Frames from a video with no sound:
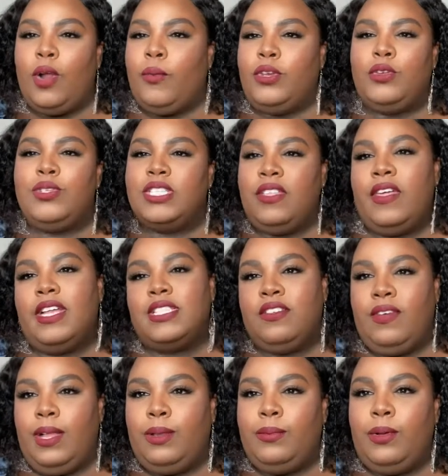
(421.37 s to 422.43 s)
when you see that it's
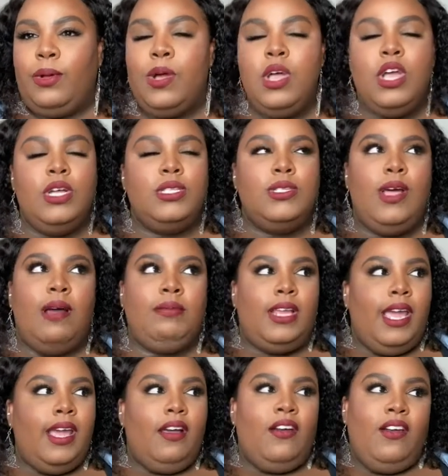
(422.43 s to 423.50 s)
available. So I'm
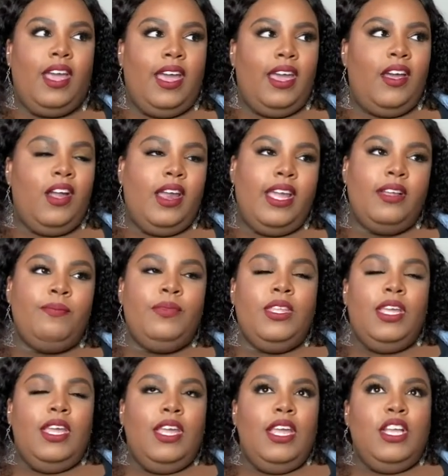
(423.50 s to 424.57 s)
like, okay, all right.
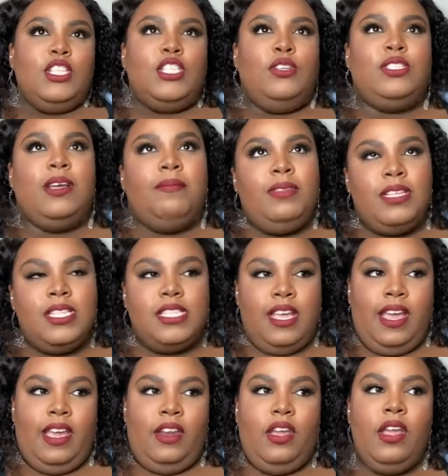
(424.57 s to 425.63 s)
So something
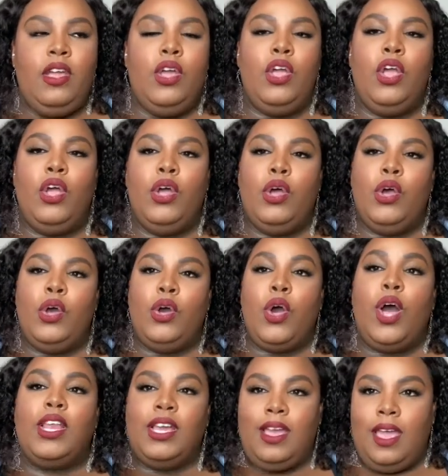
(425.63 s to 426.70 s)
said,
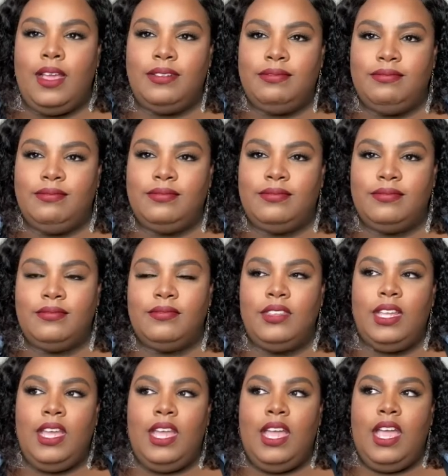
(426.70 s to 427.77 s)
call again.
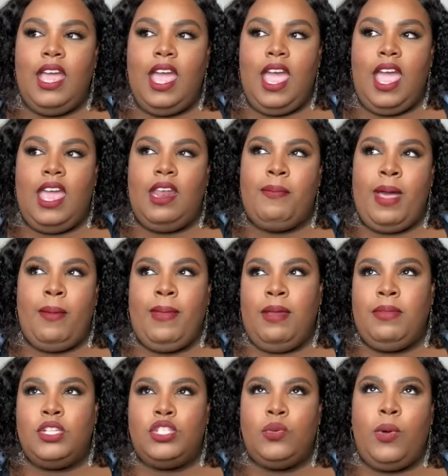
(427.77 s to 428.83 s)
And about
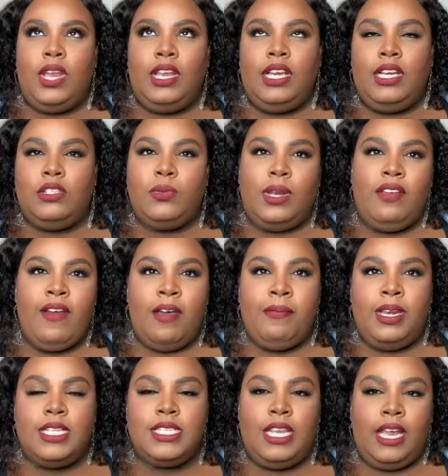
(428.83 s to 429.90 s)
maybe 20, 25
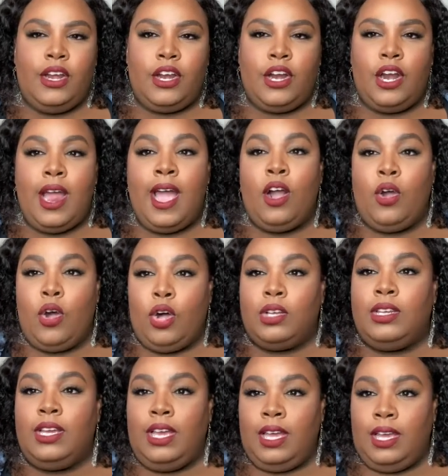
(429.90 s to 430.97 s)
minutes later, I called
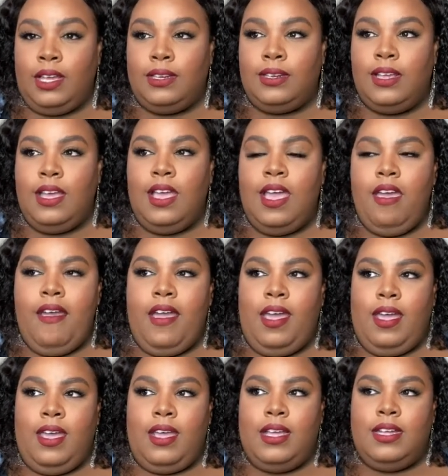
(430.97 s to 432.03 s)
again,
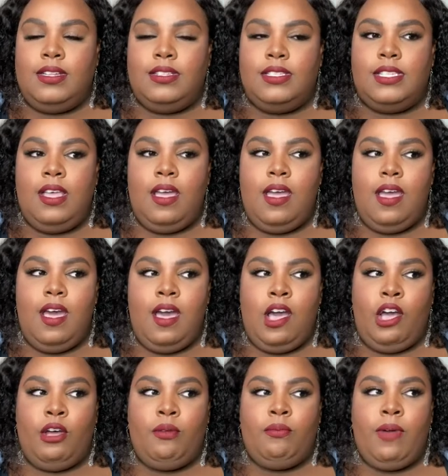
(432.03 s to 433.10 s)
and
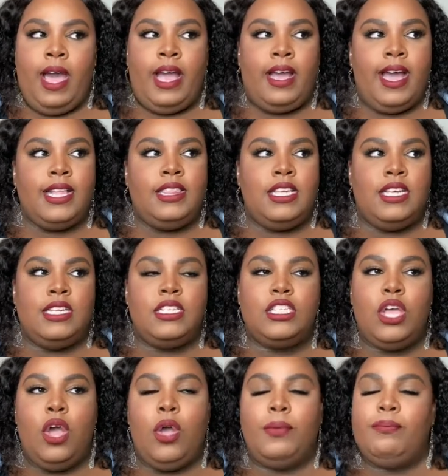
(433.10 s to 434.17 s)
um, I got this
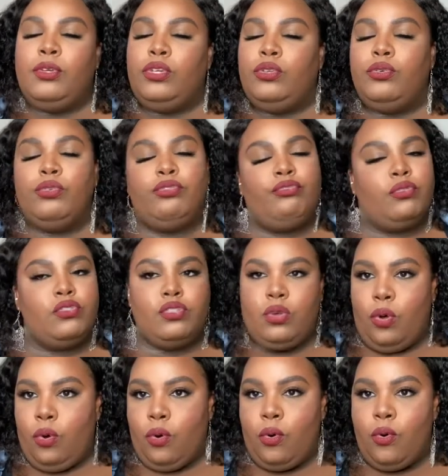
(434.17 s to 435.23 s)
beautiful
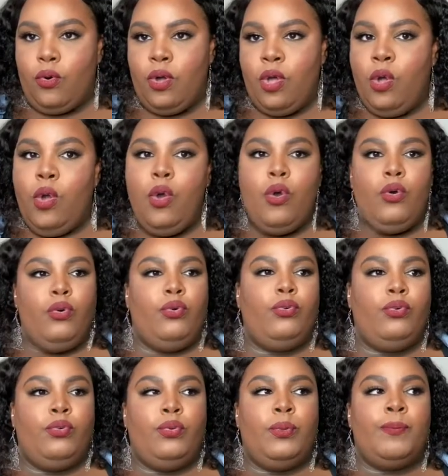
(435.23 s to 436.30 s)
soul
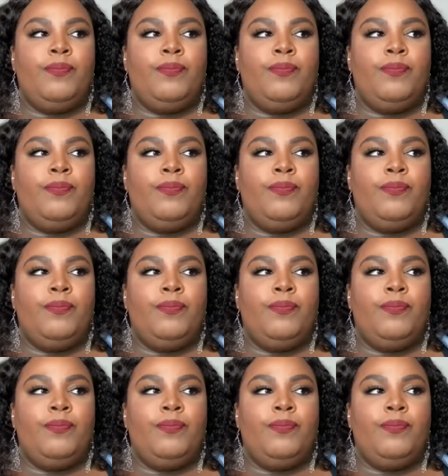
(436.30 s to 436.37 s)
who